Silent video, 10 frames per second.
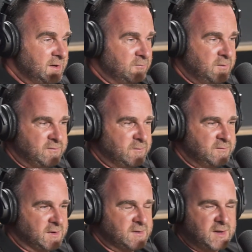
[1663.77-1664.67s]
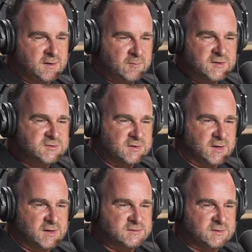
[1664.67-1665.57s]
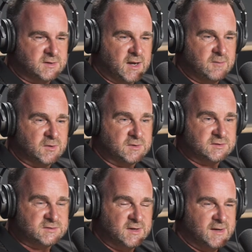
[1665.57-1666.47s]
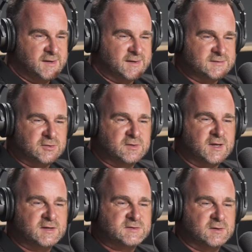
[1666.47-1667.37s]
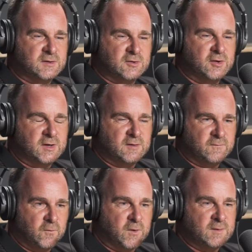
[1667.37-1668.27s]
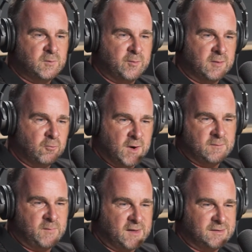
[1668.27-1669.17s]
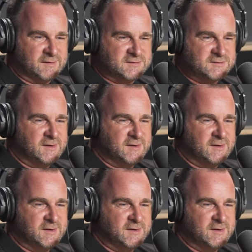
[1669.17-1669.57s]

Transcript: we've done that. And you imagine the kids that came with us in 2013 and 14 when we won Bathurst.